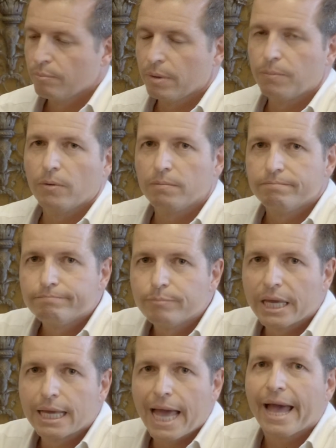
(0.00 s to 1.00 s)
People
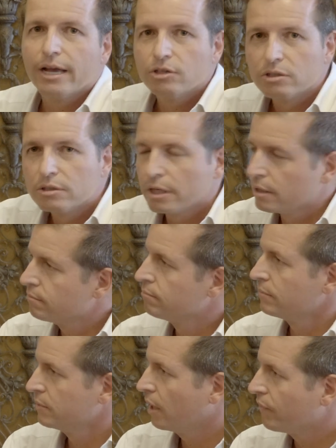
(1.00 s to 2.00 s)
pay cash,
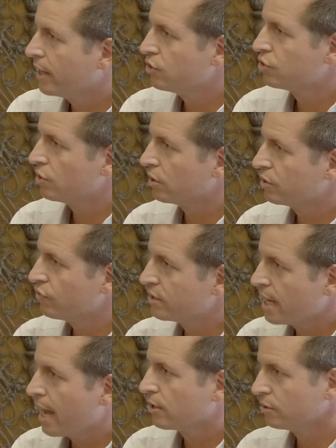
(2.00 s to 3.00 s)
not registered
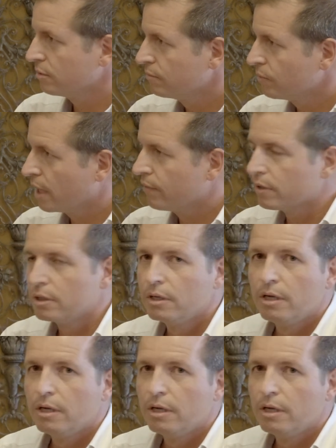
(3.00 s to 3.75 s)
transaction, whatever.